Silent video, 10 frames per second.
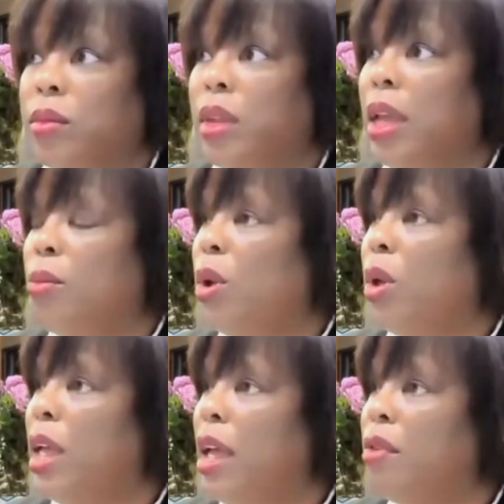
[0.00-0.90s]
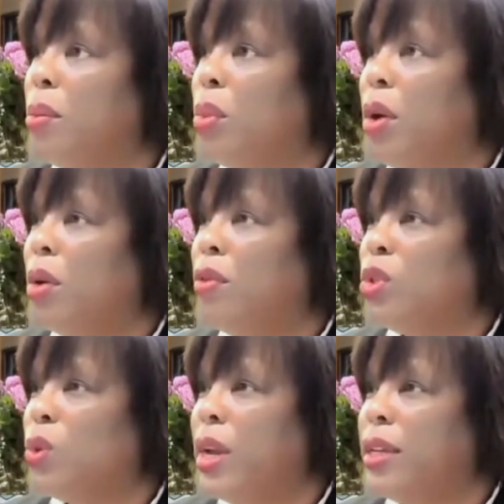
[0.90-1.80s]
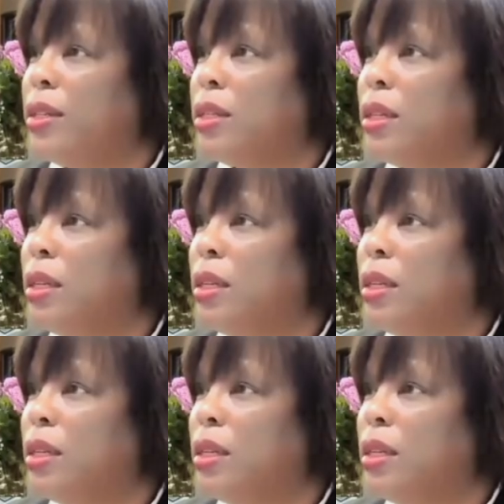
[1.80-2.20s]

and we'll have him brought over dressed.